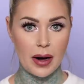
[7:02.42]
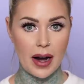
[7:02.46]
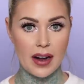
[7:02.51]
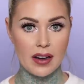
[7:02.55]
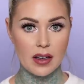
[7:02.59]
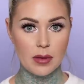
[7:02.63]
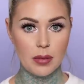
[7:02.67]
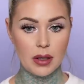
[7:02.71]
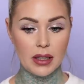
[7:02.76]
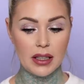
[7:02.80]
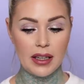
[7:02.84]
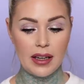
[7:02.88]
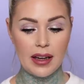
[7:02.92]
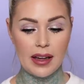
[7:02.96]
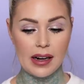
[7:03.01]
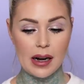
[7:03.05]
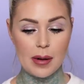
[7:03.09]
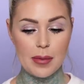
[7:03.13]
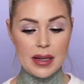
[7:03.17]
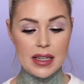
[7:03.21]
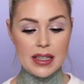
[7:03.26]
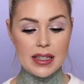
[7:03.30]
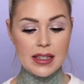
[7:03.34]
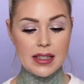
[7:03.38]
randomly, and
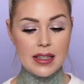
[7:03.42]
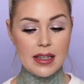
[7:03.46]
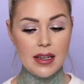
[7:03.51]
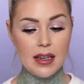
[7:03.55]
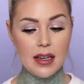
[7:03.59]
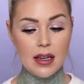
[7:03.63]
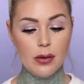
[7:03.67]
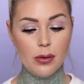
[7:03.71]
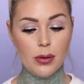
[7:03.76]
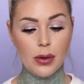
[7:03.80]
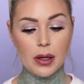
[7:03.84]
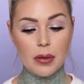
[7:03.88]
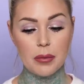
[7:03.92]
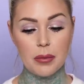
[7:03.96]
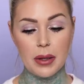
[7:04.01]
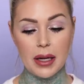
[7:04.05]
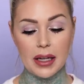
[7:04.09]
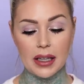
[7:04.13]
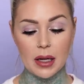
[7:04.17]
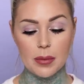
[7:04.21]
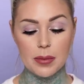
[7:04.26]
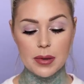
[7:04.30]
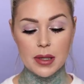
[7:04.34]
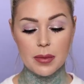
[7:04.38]
I'm gonna see if we can
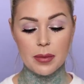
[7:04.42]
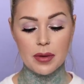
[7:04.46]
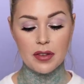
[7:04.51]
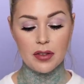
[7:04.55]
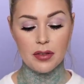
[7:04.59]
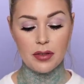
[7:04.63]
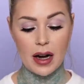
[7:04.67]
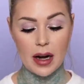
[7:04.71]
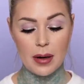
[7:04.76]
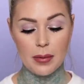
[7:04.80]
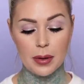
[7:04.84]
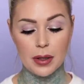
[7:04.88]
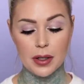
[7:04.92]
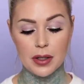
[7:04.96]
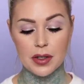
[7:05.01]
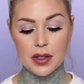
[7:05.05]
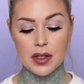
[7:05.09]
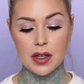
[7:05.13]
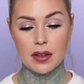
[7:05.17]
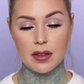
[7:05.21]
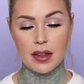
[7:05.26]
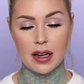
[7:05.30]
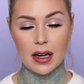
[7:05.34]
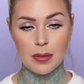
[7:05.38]
pick up some of the
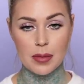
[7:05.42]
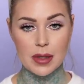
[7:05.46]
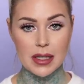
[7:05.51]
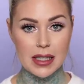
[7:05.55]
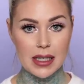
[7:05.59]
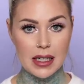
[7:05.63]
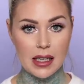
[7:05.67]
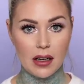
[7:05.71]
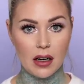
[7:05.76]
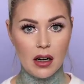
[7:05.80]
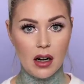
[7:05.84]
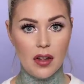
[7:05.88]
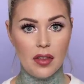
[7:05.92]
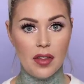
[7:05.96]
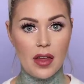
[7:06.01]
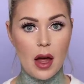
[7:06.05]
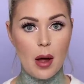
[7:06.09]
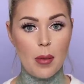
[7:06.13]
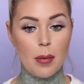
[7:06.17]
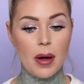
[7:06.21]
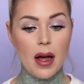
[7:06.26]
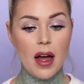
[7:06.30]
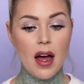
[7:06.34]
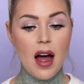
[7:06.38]
fibers that I'm seeing on
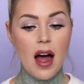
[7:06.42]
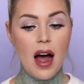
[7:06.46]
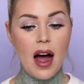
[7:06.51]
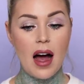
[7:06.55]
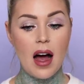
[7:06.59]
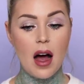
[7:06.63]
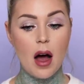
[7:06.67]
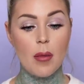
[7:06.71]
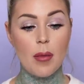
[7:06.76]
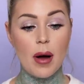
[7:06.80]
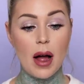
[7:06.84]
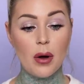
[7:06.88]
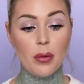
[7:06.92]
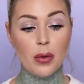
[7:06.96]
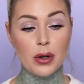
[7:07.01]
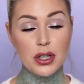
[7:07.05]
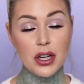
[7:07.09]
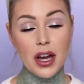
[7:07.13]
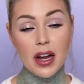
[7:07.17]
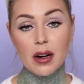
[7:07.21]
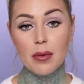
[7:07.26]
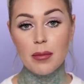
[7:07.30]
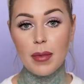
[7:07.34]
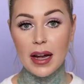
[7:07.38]
them. I
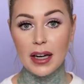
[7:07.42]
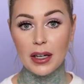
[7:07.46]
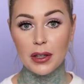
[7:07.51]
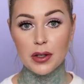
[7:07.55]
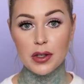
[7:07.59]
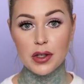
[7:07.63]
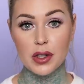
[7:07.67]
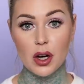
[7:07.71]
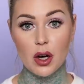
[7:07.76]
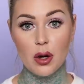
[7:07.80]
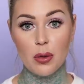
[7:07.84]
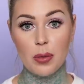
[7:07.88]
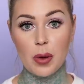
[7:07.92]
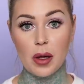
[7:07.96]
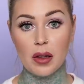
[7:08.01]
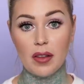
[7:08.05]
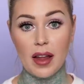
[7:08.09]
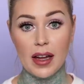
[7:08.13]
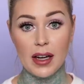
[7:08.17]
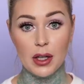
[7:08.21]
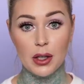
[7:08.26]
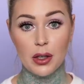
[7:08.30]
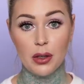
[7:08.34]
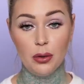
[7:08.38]
wish I had a microscope
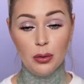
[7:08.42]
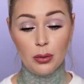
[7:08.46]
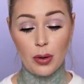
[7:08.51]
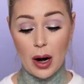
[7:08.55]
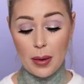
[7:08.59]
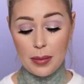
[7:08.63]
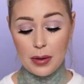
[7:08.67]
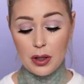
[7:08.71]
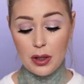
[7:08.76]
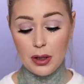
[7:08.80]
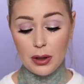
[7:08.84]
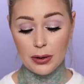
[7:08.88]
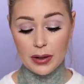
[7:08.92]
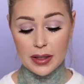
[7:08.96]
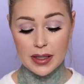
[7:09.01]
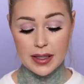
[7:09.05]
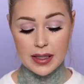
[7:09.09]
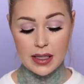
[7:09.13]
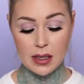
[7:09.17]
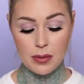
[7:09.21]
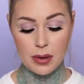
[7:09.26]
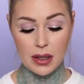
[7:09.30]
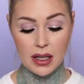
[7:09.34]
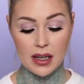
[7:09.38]
like
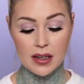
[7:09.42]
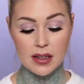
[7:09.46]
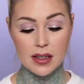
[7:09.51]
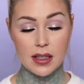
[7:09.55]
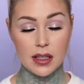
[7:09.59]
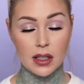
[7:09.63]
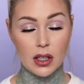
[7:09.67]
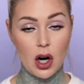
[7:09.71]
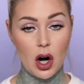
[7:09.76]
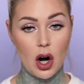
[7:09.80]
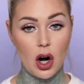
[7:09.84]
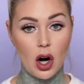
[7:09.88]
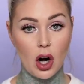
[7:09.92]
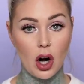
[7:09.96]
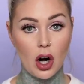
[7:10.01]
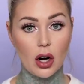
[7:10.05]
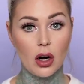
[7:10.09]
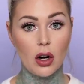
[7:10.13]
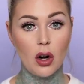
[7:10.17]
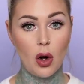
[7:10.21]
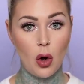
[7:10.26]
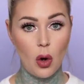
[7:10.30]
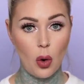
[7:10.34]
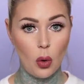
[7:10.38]
RawBeautyKristi because there
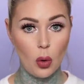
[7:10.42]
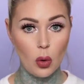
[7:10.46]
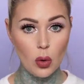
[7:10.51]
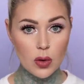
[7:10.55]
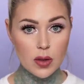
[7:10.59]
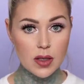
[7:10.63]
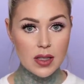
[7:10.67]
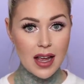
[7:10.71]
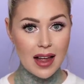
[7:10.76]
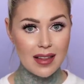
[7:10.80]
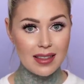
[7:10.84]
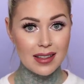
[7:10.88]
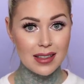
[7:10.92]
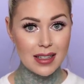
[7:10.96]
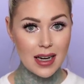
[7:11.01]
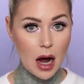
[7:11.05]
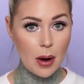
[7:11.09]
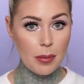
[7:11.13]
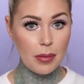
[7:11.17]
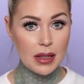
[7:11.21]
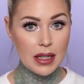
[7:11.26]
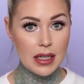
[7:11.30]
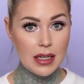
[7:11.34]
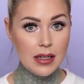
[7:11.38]
are holes at the
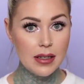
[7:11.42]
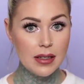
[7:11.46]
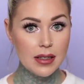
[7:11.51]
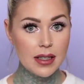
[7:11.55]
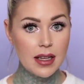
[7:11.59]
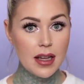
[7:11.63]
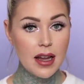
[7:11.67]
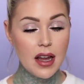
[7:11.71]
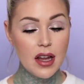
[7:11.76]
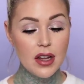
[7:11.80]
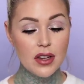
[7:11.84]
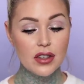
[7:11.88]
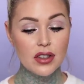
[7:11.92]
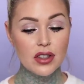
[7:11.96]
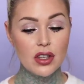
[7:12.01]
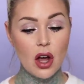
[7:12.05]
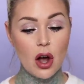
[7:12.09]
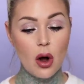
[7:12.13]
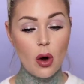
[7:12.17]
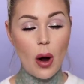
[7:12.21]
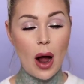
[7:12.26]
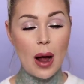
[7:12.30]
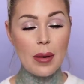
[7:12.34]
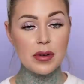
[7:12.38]
top of these.
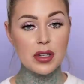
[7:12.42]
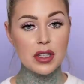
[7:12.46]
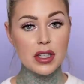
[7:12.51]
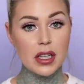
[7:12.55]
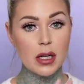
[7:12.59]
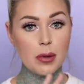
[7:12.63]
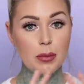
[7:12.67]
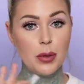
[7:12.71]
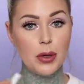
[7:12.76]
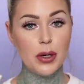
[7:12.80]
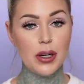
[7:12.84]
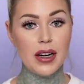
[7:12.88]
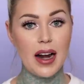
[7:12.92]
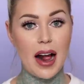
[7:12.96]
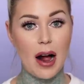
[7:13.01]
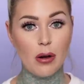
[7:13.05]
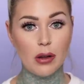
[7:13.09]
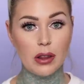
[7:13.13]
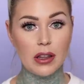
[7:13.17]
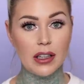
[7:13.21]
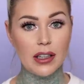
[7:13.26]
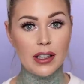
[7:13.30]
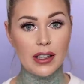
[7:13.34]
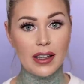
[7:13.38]
So I'm just gonna put it
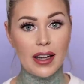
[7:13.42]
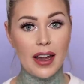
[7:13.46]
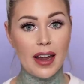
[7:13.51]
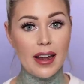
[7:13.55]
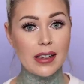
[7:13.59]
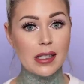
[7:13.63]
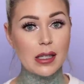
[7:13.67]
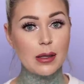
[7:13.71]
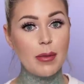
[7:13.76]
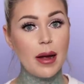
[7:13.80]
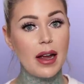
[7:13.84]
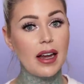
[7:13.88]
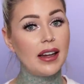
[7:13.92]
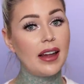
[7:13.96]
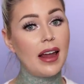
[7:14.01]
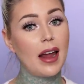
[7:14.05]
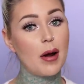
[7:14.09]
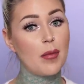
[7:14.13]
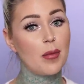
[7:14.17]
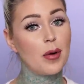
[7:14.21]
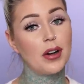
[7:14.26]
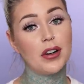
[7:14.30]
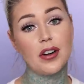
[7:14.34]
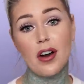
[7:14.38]
out there in case my
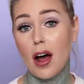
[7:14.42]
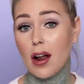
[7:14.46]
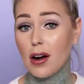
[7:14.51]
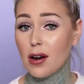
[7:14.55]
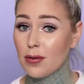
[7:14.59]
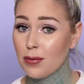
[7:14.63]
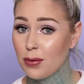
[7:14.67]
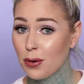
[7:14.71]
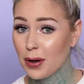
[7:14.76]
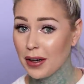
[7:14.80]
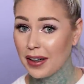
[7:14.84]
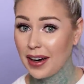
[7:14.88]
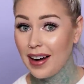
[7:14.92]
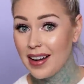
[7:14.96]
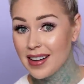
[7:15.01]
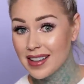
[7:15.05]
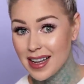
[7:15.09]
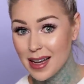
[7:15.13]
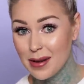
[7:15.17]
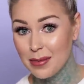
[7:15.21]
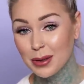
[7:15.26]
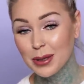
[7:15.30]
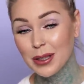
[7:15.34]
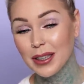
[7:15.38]
camera not on 4K
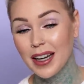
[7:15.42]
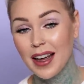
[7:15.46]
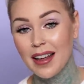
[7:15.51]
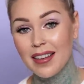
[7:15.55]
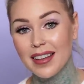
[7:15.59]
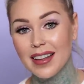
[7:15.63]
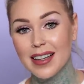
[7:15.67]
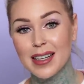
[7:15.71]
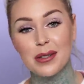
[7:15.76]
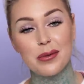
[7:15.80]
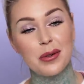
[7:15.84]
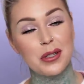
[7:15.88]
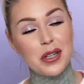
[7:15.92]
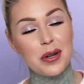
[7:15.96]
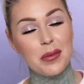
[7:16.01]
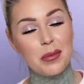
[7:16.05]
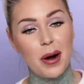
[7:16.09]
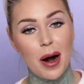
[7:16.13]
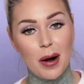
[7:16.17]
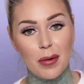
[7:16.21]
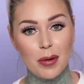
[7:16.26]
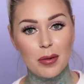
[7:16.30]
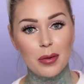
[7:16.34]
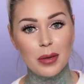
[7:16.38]
is able to get this, which it
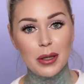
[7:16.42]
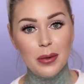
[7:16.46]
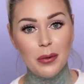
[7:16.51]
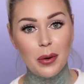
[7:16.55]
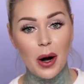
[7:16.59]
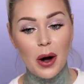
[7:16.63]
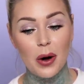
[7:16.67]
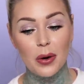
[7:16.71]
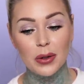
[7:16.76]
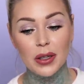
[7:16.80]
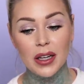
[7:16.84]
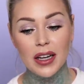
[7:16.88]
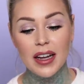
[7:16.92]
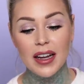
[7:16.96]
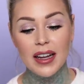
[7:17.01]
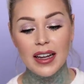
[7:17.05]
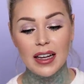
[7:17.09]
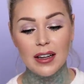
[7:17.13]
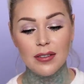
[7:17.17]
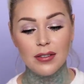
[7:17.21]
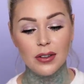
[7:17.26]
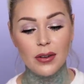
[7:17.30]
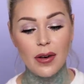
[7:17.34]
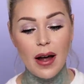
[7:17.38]
probably won't.
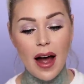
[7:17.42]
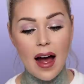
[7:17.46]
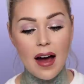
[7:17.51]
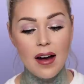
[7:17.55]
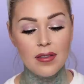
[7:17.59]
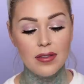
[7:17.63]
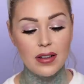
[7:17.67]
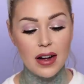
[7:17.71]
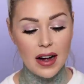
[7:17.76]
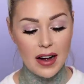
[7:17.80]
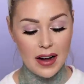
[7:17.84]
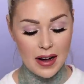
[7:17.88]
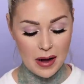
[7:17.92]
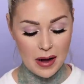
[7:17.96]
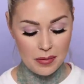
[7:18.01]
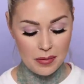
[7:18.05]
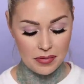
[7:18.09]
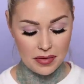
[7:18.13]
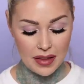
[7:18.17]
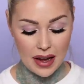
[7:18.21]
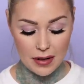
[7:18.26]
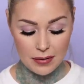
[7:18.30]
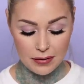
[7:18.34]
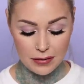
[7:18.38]
If you have
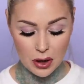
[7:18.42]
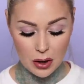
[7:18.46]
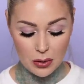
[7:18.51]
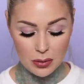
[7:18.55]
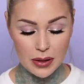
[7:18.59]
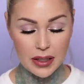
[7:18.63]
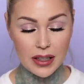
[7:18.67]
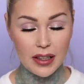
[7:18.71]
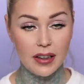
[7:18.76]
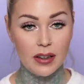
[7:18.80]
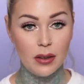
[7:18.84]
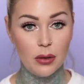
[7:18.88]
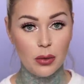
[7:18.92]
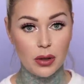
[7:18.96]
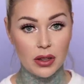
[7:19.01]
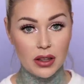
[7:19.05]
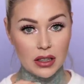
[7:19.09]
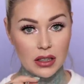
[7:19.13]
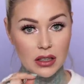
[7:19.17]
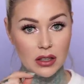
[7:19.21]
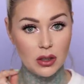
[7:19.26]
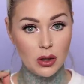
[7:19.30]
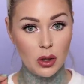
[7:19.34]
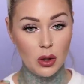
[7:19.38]
that phobia with
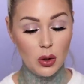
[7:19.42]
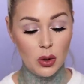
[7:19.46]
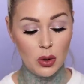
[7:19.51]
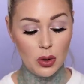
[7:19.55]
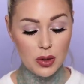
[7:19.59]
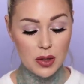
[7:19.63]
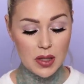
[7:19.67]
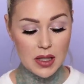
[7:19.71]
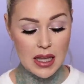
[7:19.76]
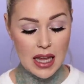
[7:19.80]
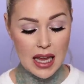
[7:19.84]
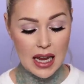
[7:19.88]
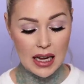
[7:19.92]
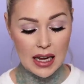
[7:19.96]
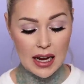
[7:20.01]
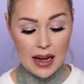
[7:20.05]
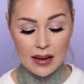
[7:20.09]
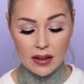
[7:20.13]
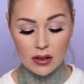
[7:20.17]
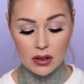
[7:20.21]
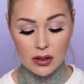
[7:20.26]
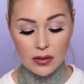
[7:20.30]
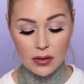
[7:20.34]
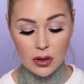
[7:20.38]
the little holes thing,
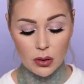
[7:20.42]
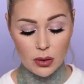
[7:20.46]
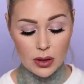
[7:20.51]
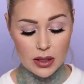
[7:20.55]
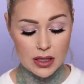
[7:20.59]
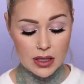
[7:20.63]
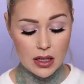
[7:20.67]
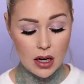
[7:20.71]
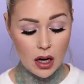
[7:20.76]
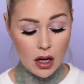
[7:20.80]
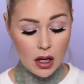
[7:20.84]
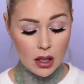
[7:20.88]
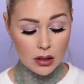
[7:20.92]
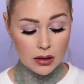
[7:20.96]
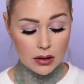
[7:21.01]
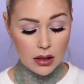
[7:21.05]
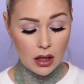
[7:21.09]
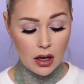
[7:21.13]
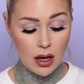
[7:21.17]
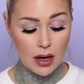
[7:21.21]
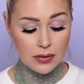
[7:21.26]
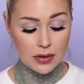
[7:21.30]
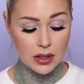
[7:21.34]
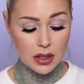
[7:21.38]
I don't even know what it's called.
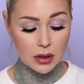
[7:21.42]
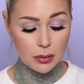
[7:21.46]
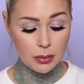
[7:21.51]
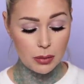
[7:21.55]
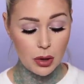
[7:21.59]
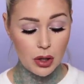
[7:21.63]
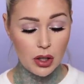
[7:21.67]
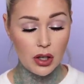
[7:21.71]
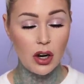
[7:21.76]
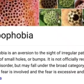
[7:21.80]
I'll have to put